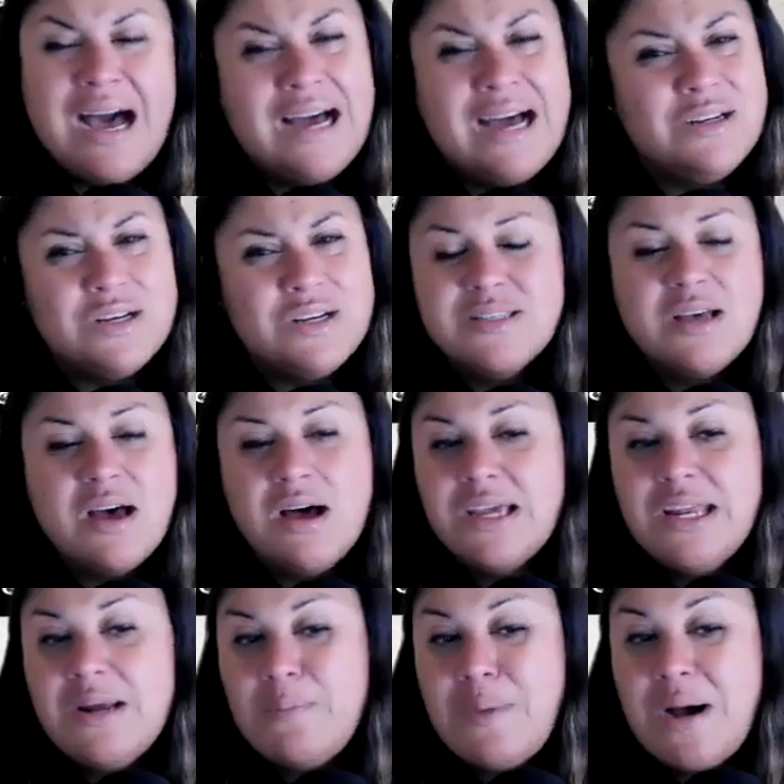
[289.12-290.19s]
I'm not
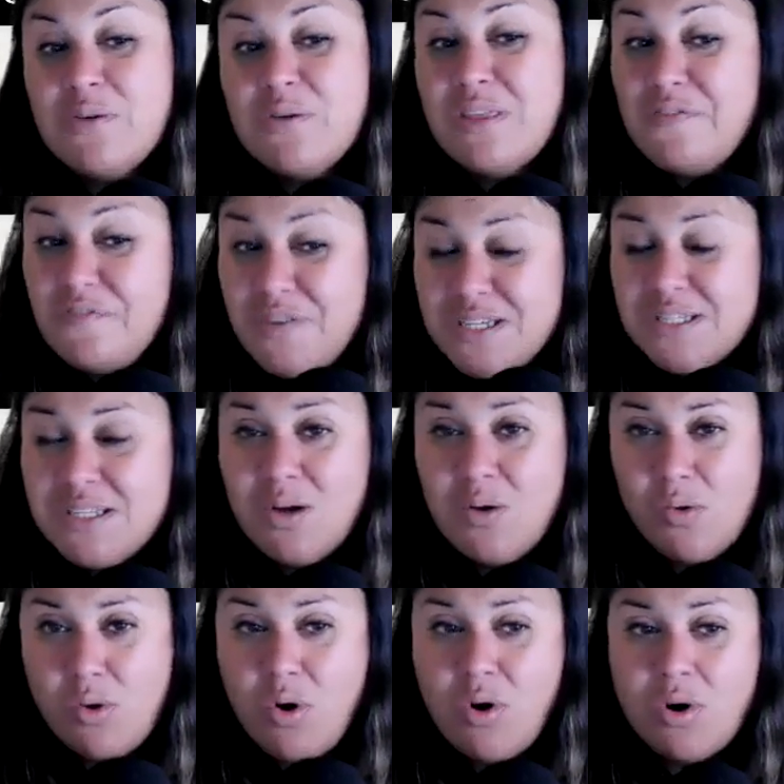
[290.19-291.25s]
talking about the
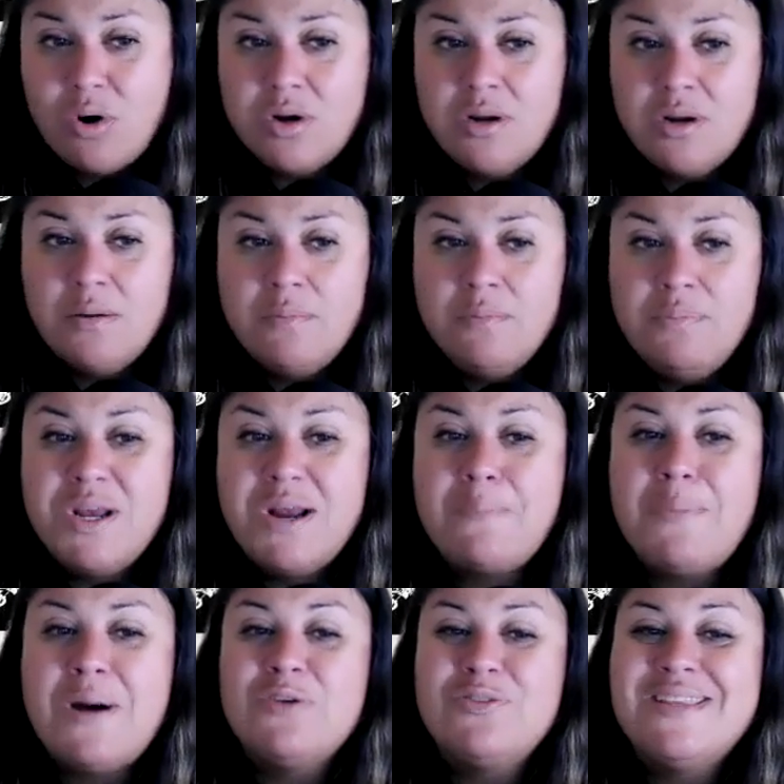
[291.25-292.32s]
physical heart, but
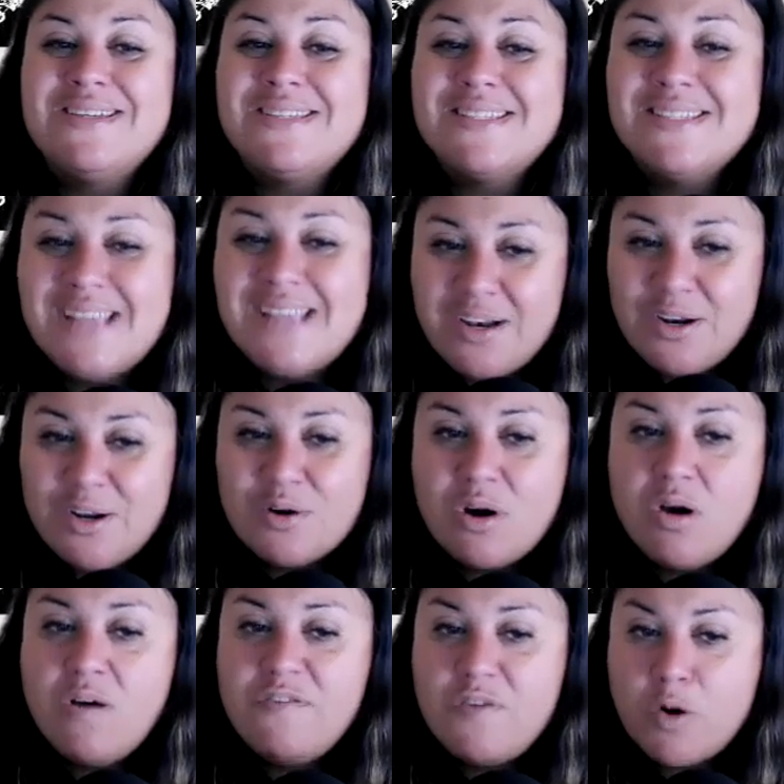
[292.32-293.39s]
about the center
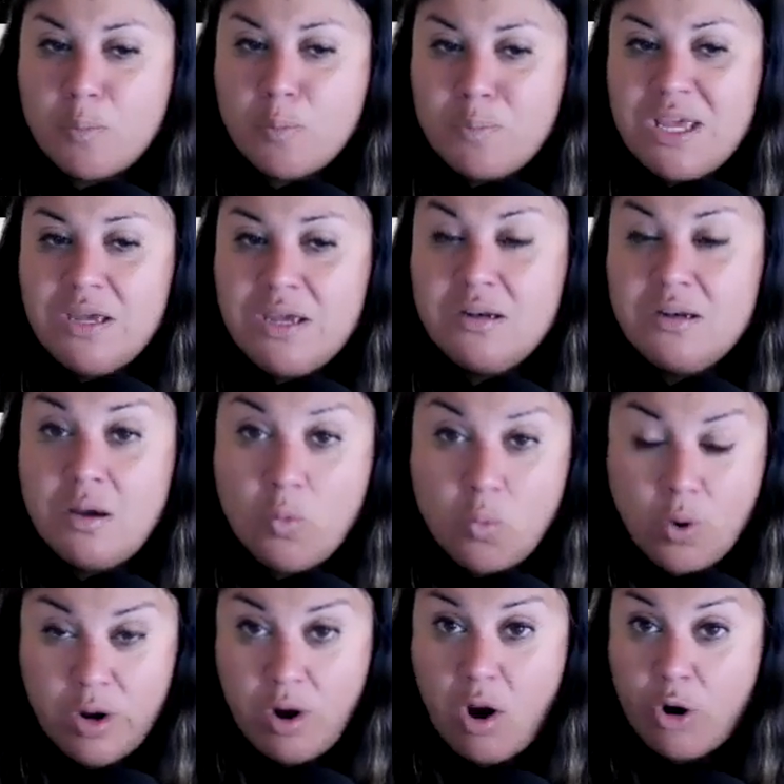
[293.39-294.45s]
of our being,
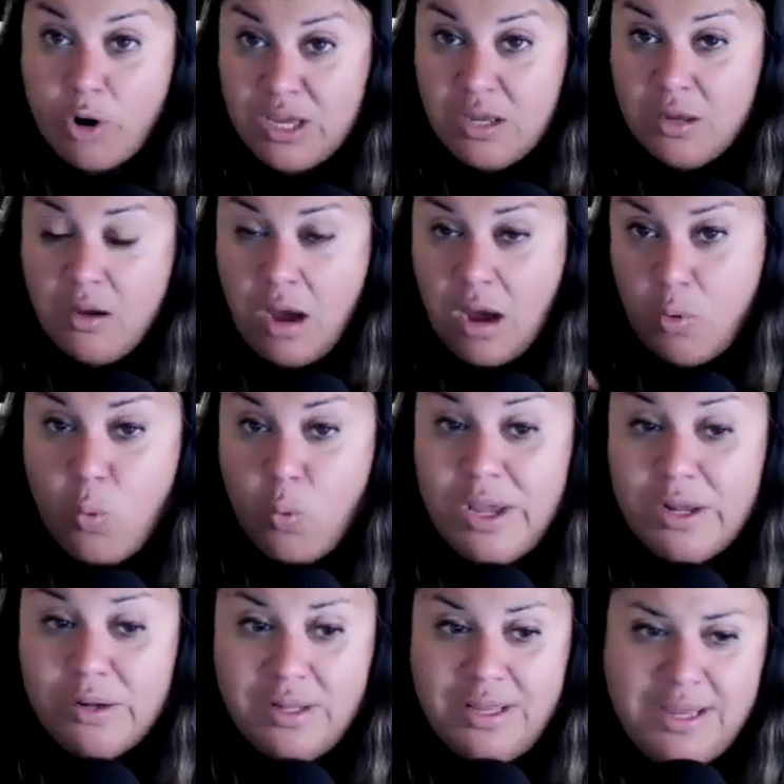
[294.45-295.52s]
where our
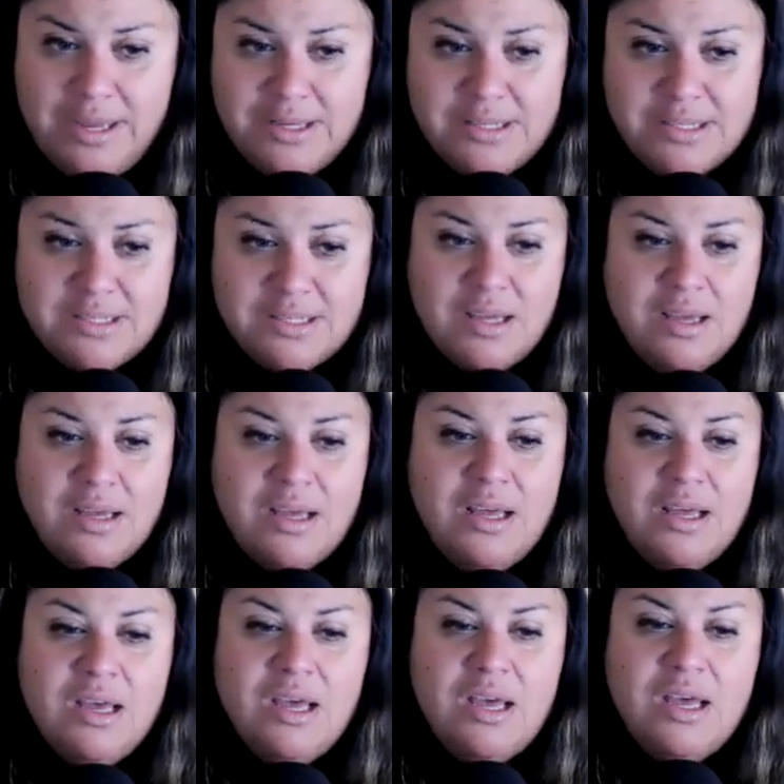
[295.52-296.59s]
will is.
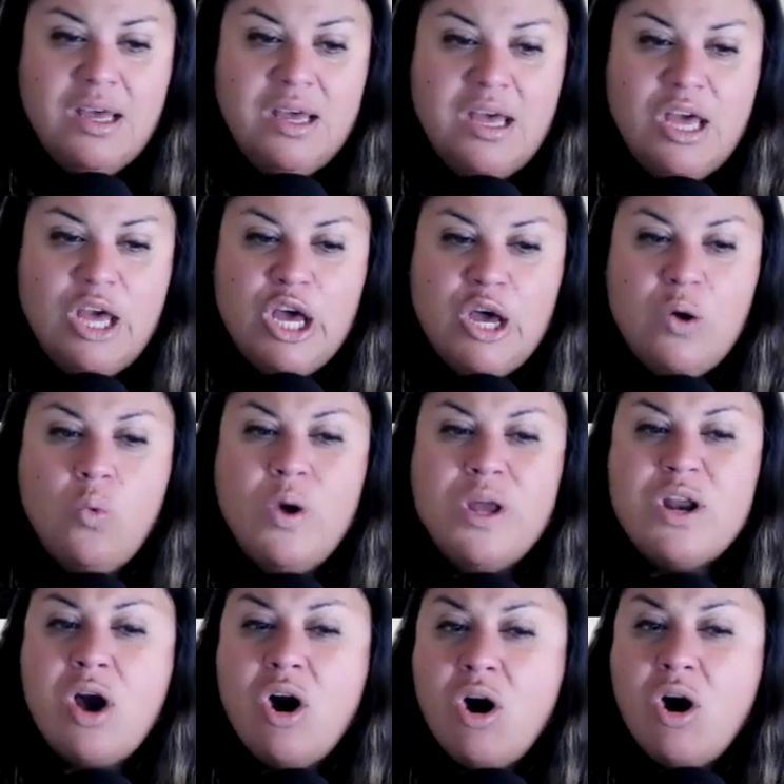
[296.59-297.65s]
When
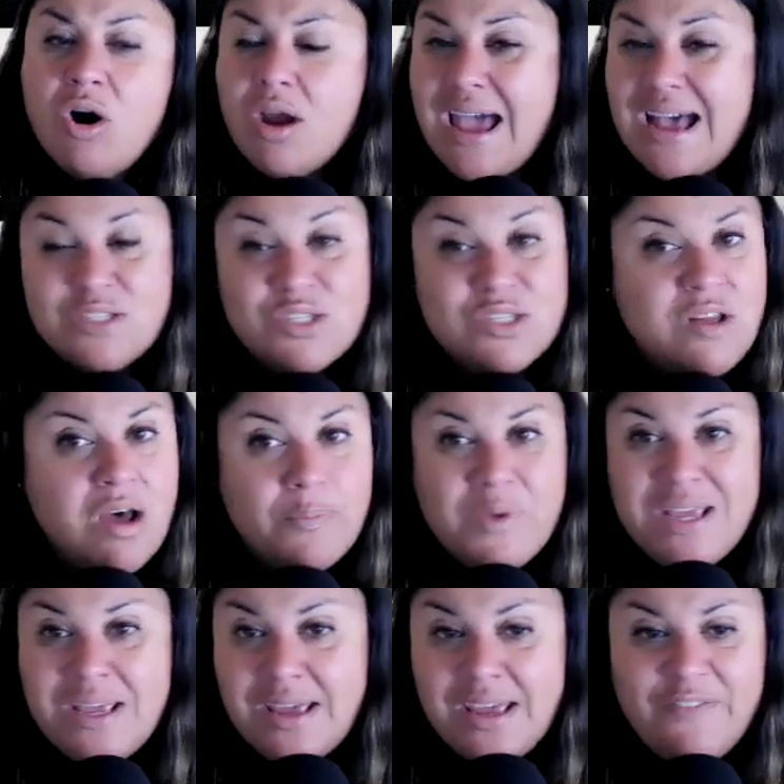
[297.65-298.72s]
a heart has not
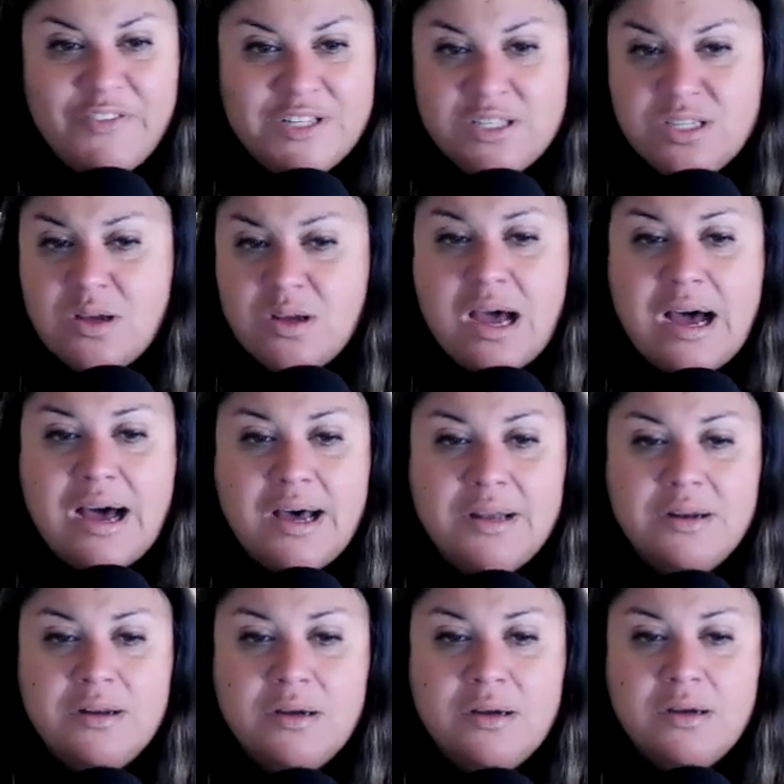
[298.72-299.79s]
been given to
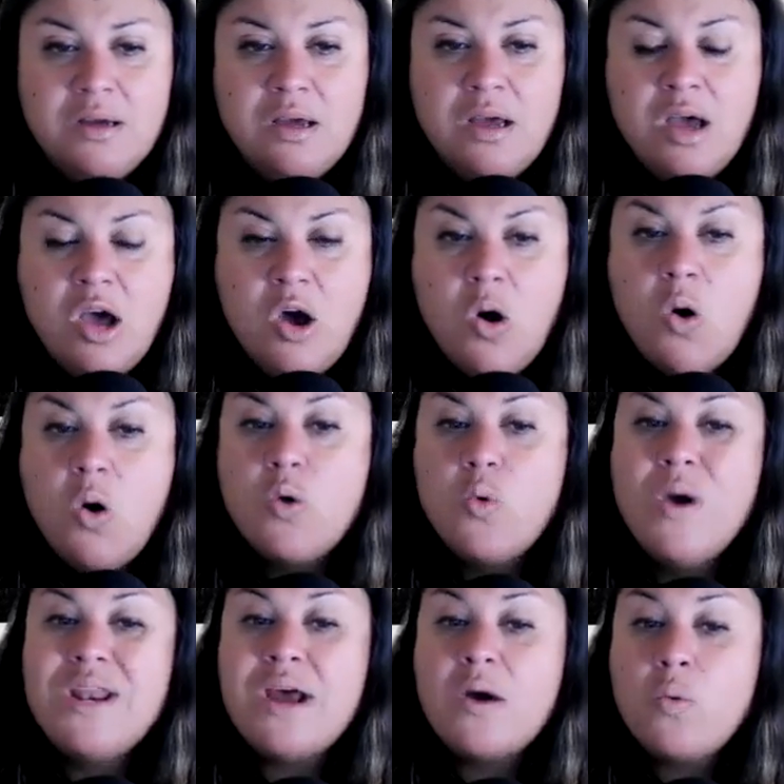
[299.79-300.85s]
God, or
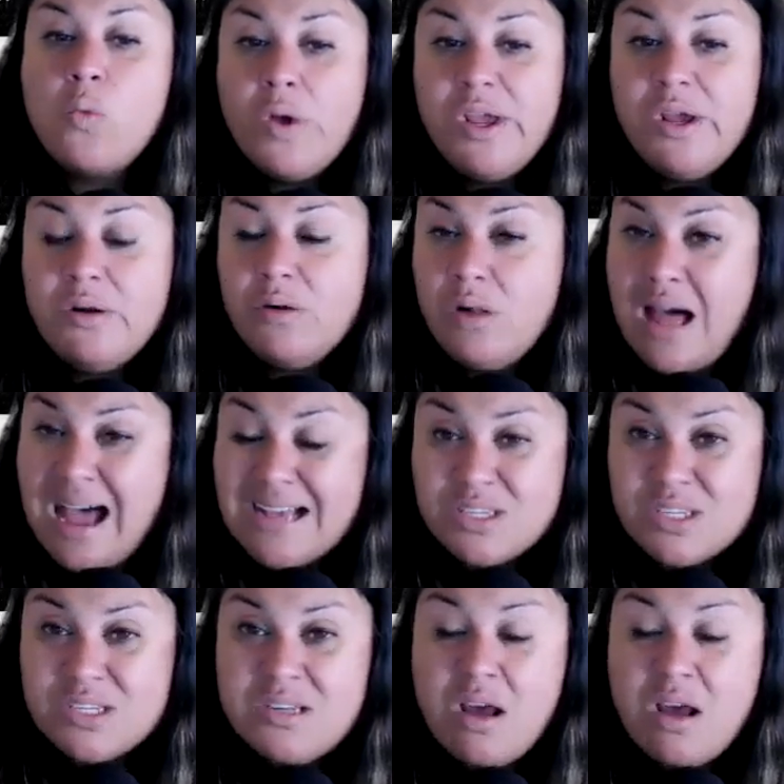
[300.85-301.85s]
when a will has